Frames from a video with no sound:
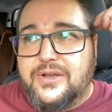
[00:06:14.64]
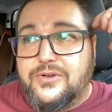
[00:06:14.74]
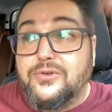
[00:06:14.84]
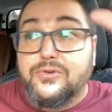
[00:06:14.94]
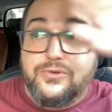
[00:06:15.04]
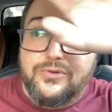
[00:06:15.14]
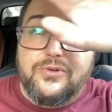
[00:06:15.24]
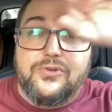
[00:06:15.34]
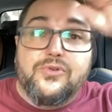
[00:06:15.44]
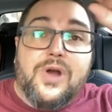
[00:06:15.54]
who
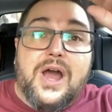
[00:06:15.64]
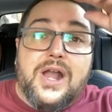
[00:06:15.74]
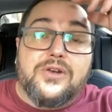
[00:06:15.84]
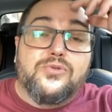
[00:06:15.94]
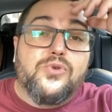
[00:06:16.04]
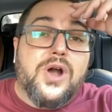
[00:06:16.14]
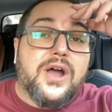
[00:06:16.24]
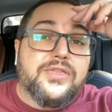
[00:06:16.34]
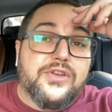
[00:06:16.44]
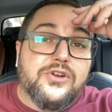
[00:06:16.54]
are
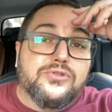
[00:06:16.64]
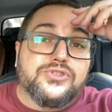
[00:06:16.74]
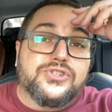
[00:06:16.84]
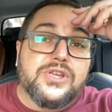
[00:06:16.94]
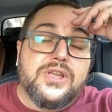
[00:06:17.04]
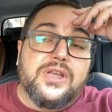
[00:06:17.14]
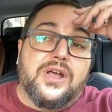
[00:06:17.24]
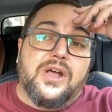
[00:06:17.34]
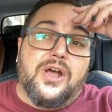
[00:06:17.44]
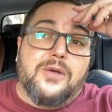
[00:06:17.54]
those
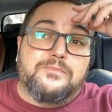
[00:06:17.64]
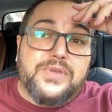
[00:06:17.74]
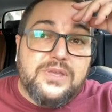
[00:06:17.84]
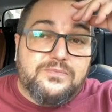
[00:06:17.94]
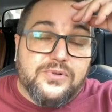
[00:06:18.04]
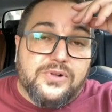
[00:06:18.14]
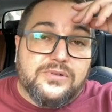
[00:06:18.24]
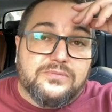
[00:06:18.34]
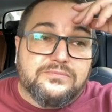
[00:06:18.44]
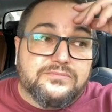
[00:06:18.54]
people
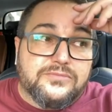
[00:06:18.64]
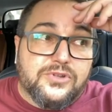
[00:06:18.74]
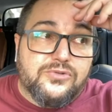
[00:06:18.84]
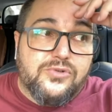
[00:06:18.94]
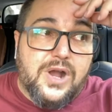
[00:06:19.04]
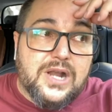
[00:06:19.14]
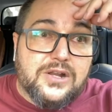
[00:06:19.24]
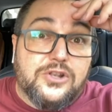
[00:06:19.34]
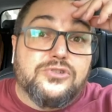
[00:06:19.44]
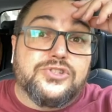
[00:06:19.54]
who are
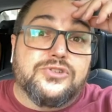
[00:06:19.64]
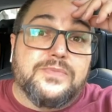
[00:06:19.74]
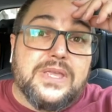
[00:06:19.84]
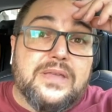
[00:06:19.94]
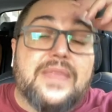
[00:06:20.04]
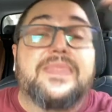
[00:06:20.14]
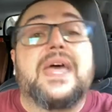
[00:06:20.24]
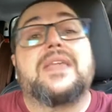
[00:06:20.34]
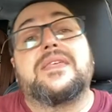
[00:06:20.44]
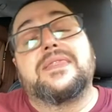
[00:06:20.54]
close to me? And
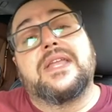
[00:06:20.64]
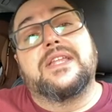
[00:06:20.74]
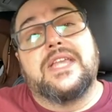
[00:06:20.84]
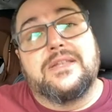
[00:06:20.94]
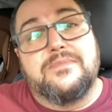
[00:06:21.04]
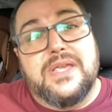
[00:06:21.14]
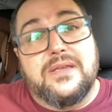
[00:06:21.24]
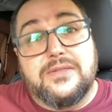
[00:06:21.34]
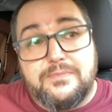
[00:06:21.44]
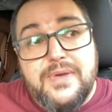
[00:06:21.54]
then it hit me:
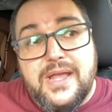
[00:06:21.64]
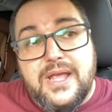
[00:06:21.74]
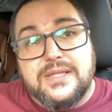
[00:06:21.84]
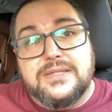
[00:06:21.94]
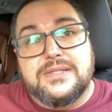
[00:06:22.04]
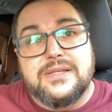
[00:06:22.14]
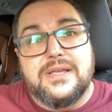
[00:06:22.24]
the parents.